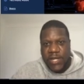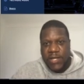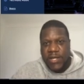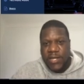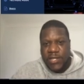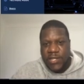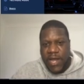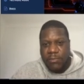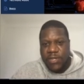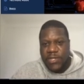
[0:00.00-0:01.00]
these
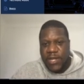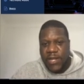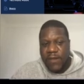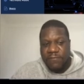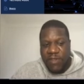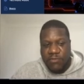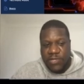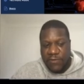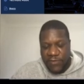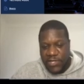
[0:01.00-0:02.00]
scammers are getting very
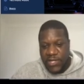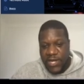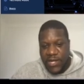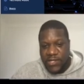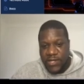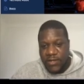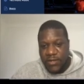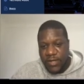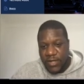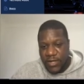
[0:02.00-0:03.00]
sophisticated.
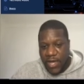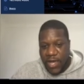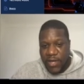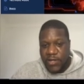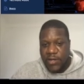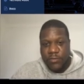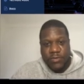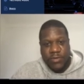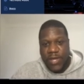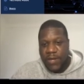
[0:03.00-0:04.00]
Uh, you know,
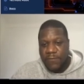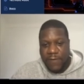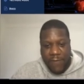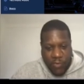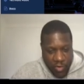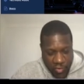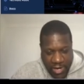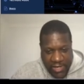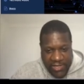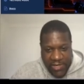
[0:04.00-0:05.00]
they, they're very
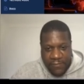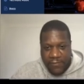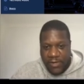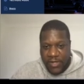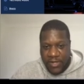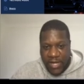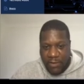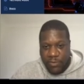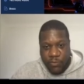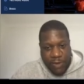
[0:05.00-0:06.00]
creative.
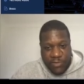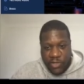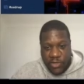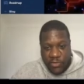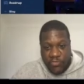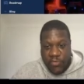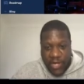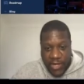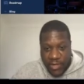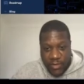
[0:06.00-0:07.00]
Um, the website looks
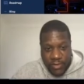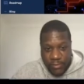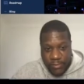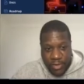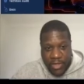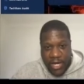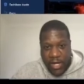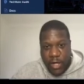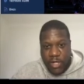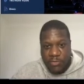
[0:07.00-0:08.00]
really good, okay,
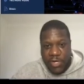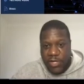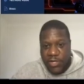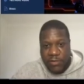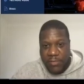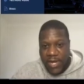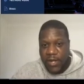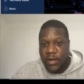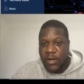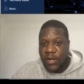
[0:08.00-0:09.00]
guys, but it doesn't
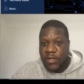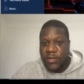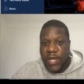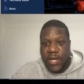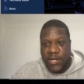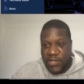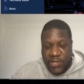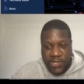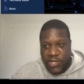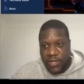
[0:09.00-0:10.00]
mean that it is
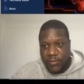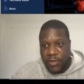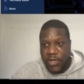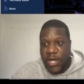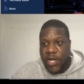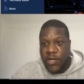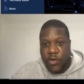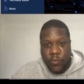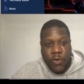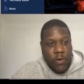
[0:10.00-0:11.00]
legit, okay? It
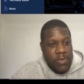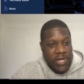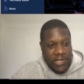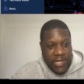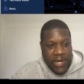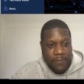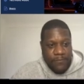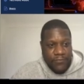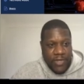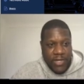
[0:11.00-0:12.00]
could well be a scam,
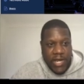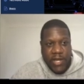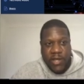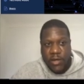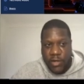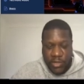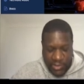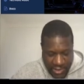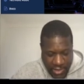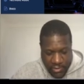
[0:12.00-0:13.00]
okay? And like I
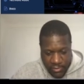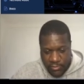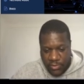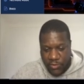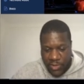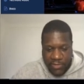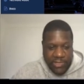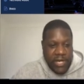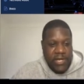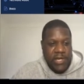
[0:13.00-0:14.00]
said, I'll keep
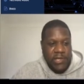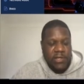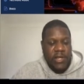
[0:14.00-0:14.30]
saying this.